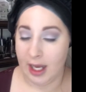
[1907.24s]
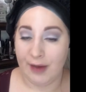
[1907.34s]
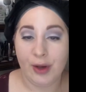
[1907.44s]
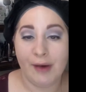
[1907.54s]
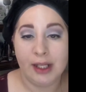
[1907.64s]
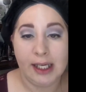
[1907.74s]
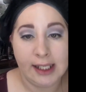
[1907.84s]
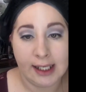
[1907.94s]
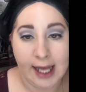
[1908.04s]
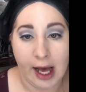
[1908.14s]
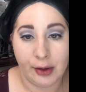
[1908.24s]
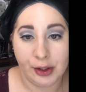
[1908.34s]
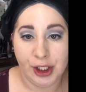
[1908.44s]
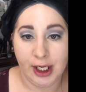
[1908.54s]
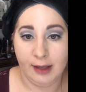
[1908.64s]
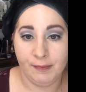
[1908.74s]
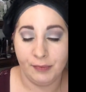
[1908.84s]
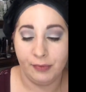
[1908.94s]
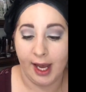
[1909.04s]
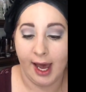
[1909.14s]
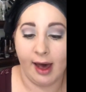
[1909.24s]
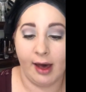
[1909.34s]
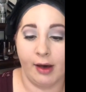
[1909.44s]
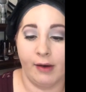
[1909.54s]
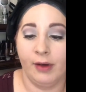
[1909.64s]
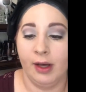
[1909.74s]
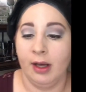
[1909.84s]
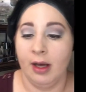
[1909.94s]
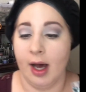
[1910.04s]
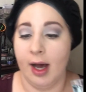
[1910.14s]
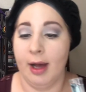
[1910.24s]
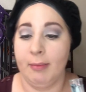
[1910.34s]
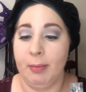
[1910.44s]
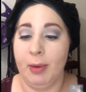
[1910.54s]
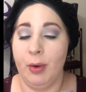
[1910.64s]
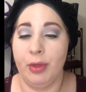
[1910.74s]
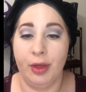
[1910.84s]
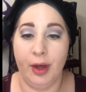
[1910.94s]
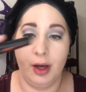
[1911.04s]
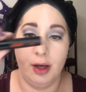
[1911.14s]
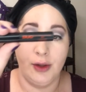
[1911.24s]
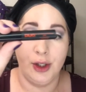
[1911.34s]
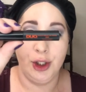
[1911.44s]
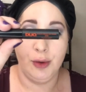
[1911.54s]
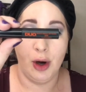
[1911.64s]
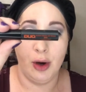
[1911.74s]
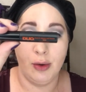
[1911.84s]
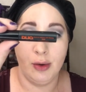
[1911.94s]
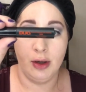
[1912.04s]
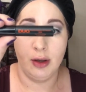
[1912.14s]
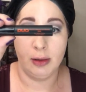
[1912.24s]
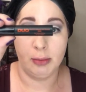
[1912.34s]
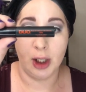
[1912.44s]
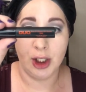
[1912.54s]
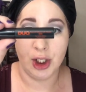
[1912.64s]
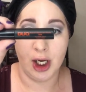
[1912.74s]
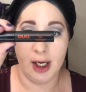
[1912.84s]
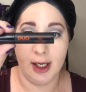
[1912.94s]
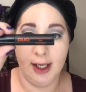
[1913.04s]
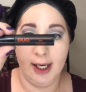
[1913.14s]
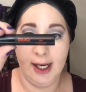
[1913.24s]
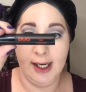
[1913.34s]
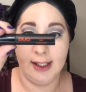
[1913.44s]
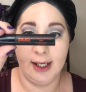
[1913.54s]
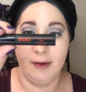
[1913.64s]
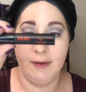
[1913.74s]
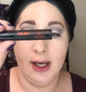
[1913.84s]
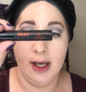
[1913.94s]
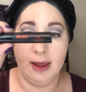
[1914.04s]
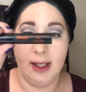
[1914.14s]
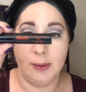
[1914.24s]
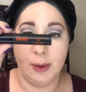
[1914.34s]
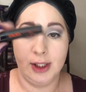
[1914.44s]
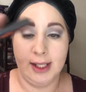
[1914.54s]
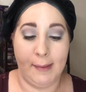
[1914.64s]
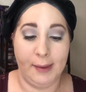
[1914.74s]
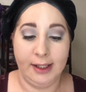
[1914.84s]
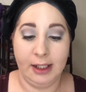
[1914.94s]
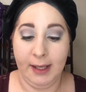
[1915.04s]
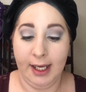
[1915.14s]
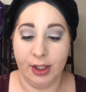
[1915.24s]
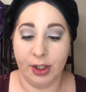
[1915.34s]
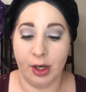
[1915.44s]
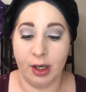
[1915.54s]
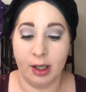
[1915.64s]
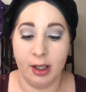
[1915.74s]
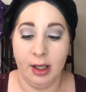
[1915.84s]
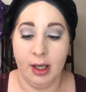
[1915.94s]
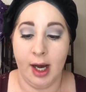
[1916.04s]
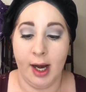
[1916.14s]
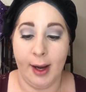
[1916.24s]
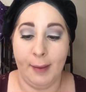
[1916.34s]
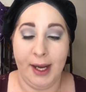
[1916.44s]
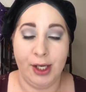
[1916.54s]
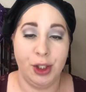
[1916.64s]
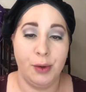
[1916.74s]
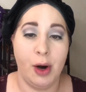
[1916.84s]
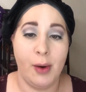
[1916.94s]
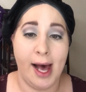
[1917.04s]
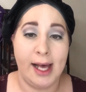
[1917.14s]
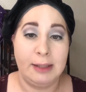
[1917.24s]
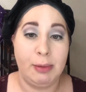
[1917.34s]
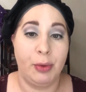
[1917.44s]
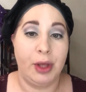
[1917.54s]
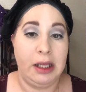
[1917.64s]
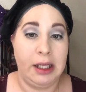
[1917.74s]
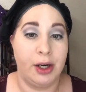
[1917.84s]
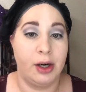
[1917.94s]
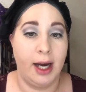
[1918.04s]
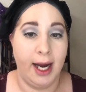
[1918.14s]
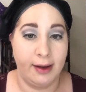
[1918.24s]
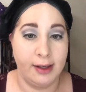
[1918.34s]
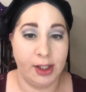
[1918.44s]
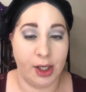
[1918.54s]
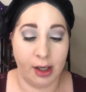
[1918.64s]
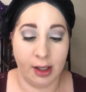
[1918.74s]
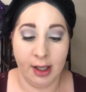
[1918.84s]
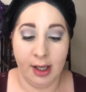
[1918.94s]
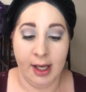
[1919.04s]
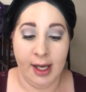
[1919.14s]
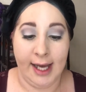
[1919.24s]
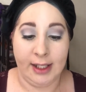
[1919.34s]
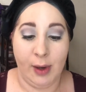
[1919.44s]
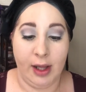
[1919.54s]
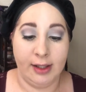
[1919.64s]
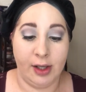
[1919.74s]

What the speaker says: If you have a latex allergy, they have both the Duo brush on adhesive. This one just happens to be in dark. And Duo has both a clear and a dark, as well as